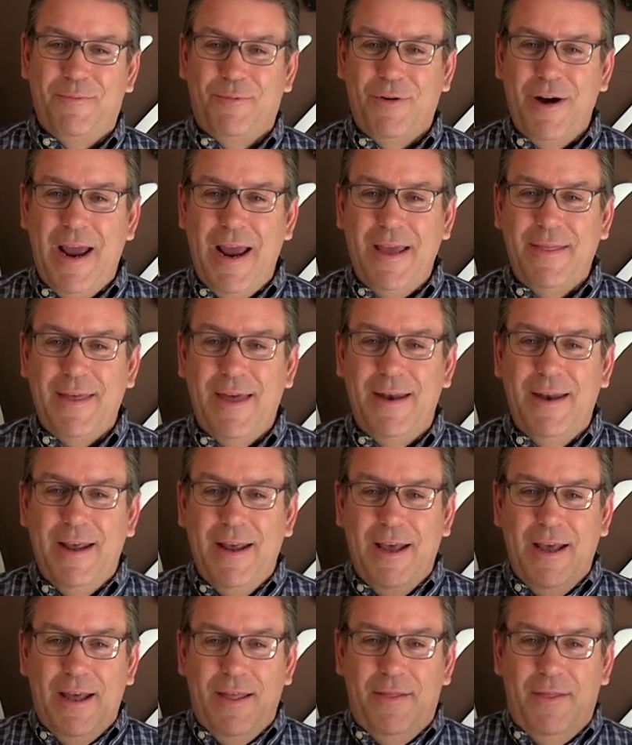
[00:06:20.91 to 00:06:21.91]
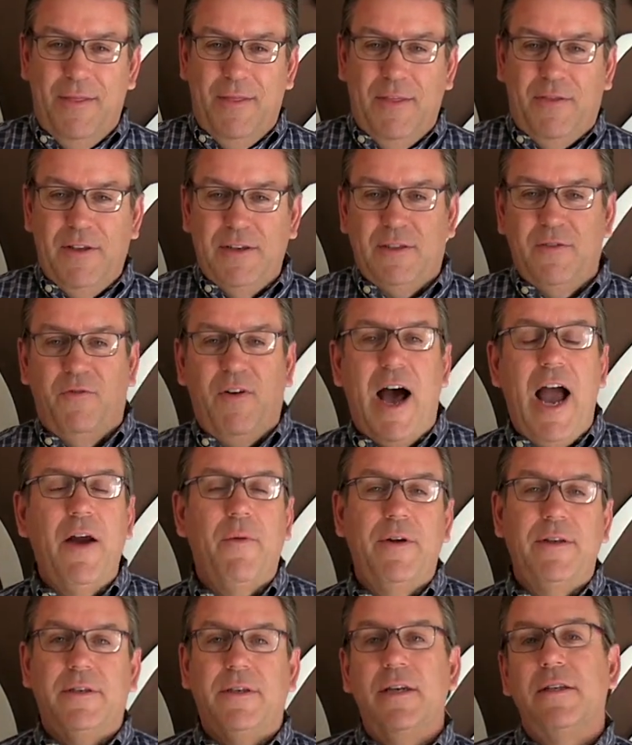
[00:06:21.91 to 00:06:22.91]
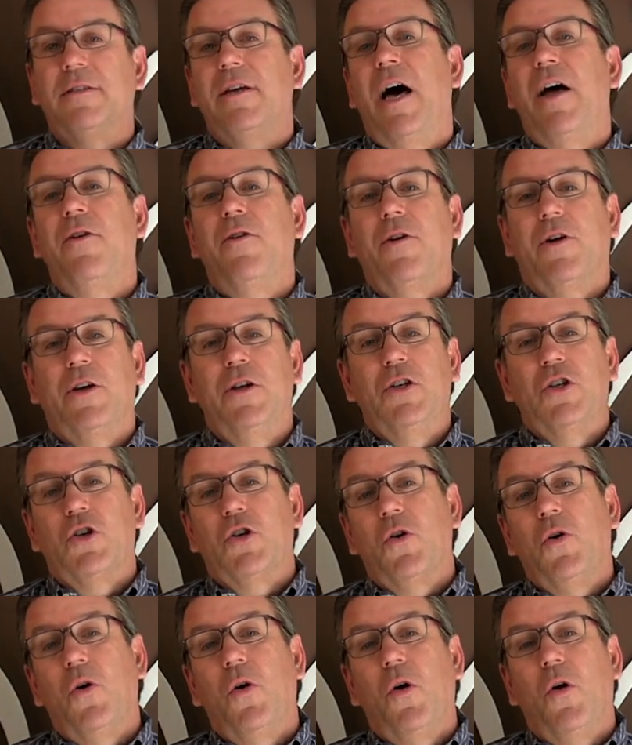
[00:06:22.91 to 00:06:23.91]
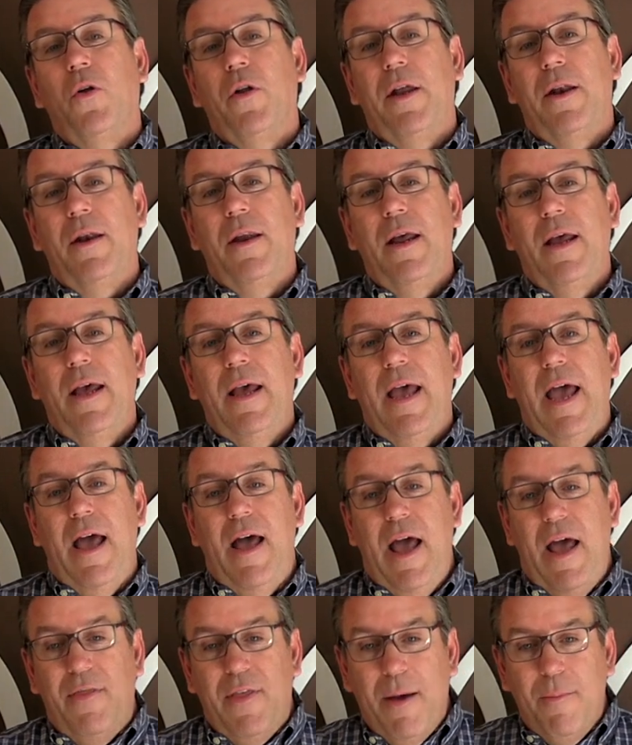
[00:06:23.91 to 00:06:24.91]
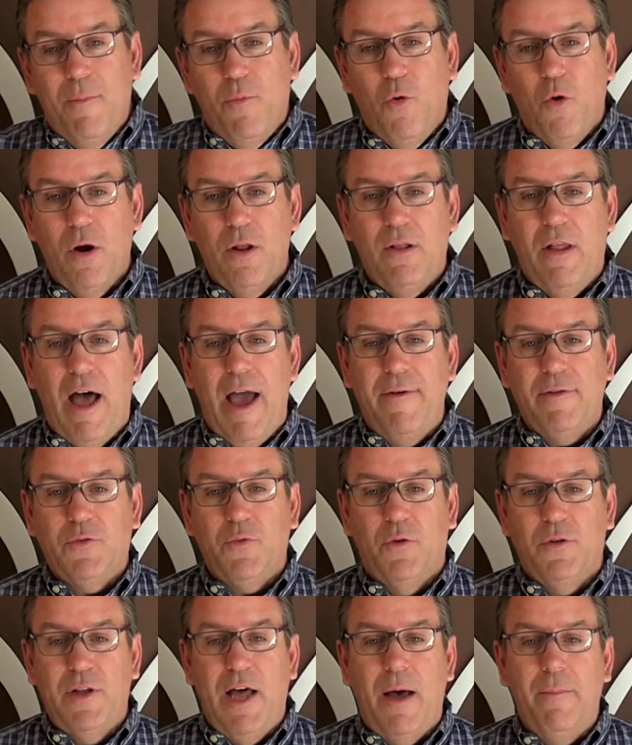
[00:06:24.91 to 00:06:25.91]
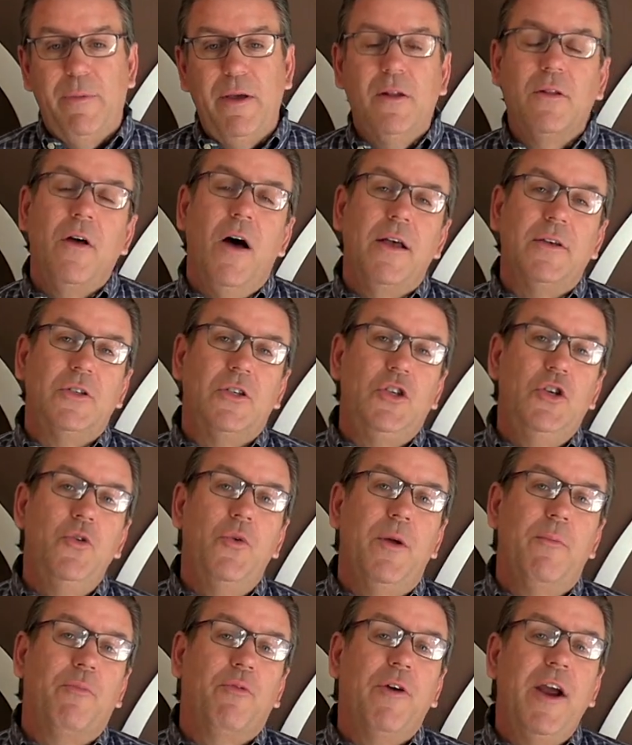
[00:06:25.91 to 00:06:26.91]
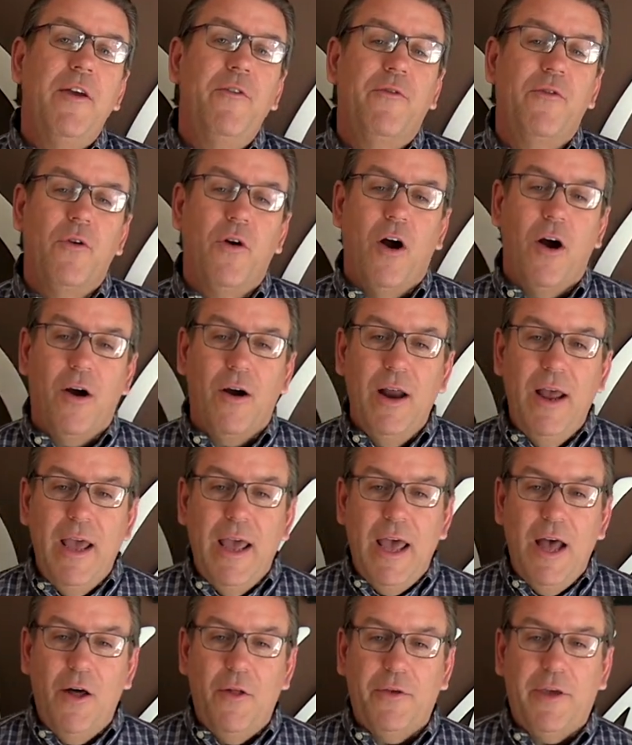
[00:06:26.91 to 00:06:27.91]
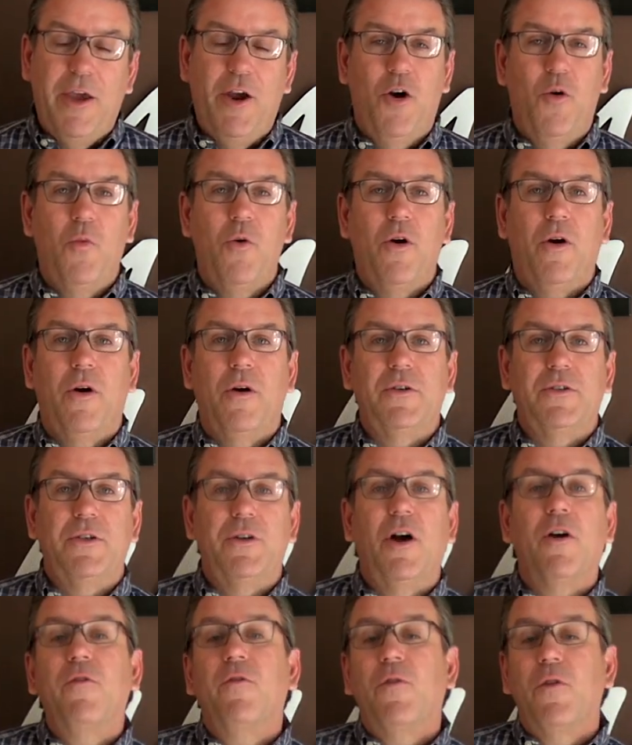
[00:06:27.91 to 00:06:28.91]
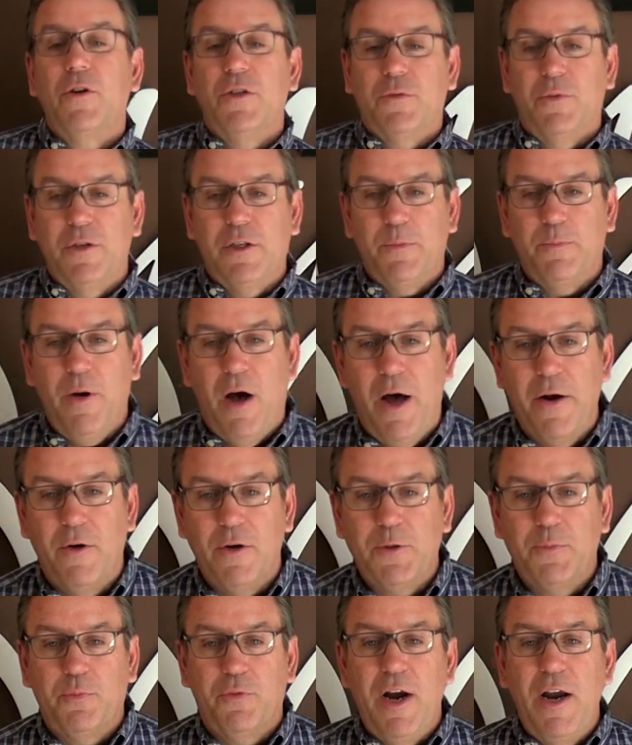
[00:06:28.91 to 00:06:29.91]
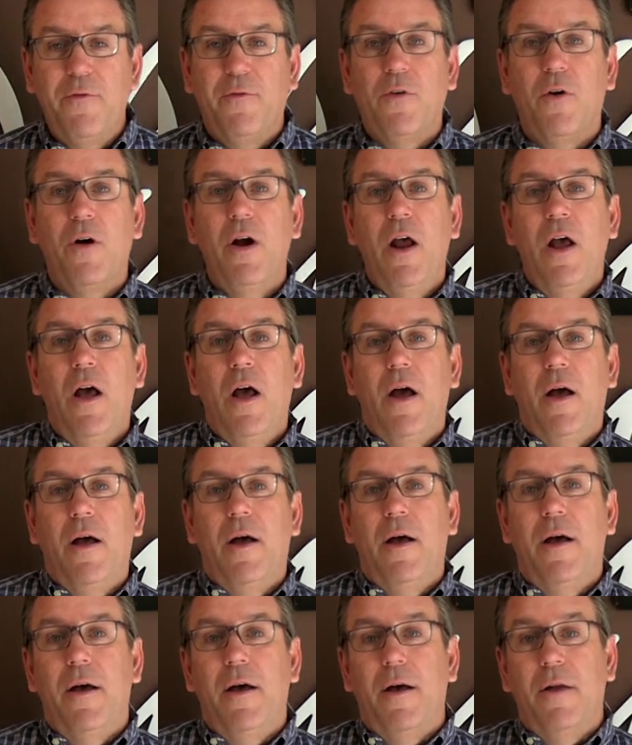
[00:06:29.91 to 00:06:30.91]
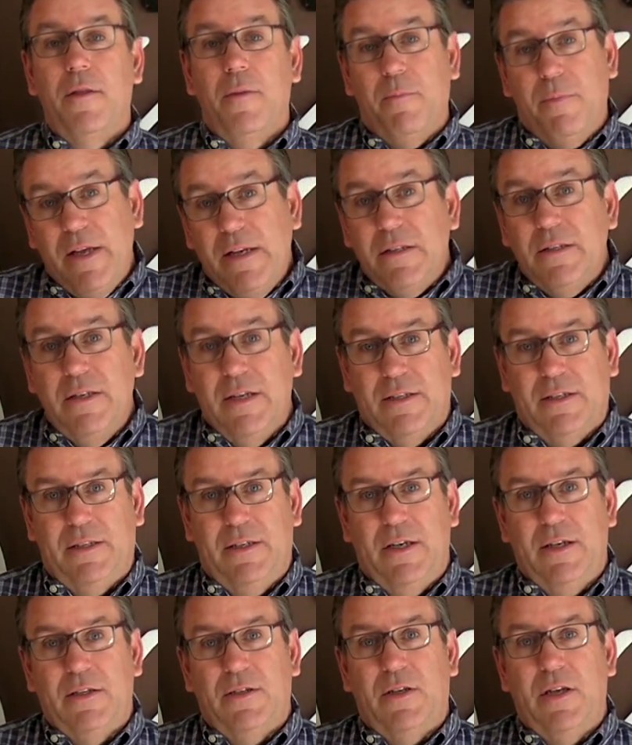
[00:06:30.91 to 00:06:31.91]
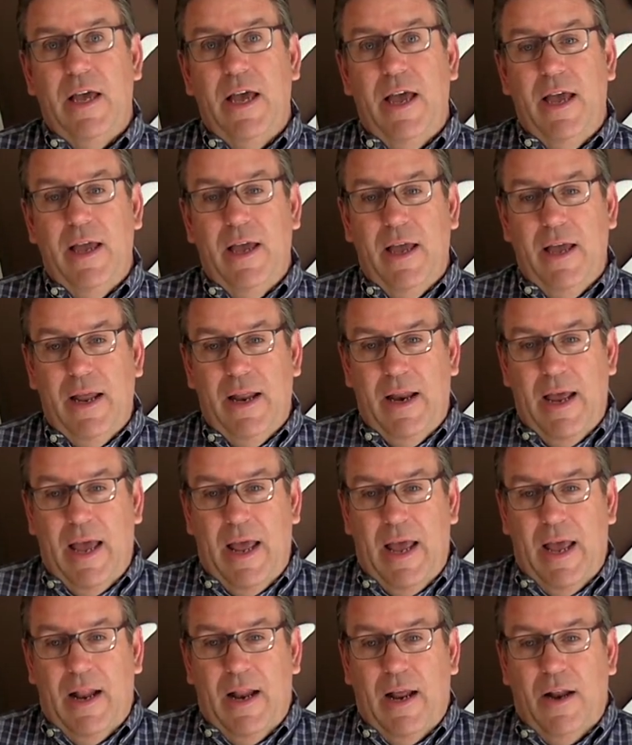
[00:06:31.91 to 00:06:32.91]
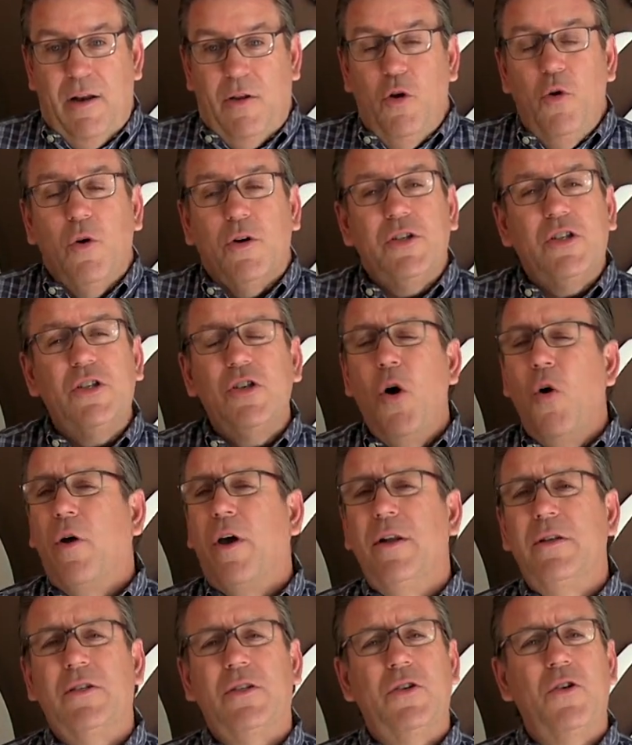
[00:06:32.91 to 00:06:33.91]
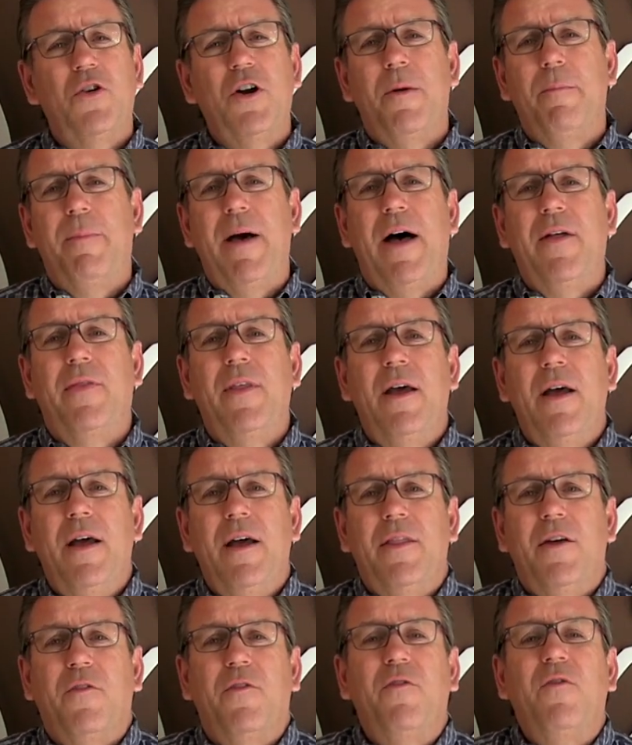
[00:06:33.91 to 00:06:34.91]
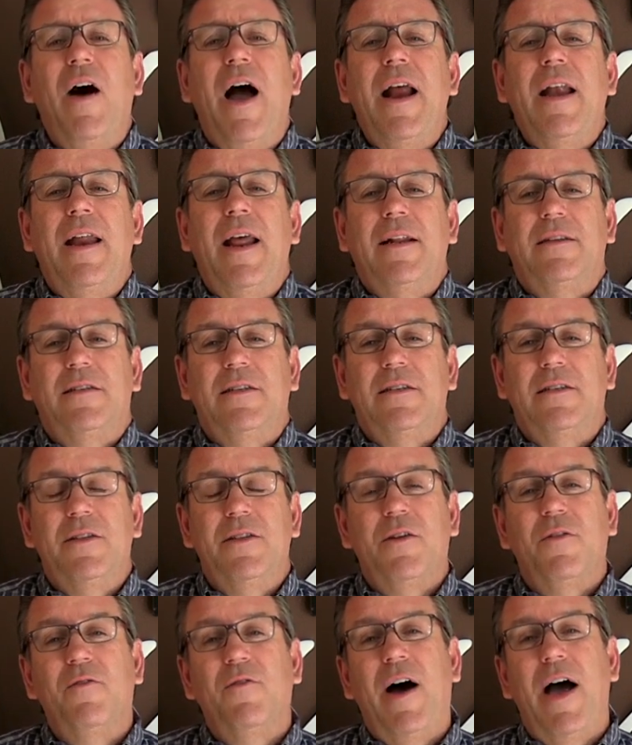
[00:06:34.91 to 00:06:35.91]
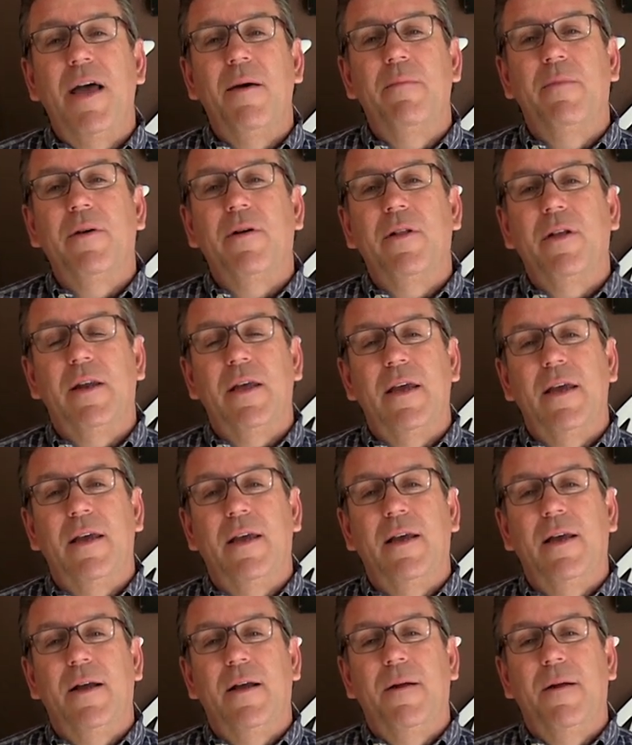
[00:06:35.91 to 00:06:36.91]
Pray that this virus gets under control and that more lives will not be lost to it. Pray for our healthcare workers and our first responders. Pray for the businesses and who are so concerned about their finances and their viability.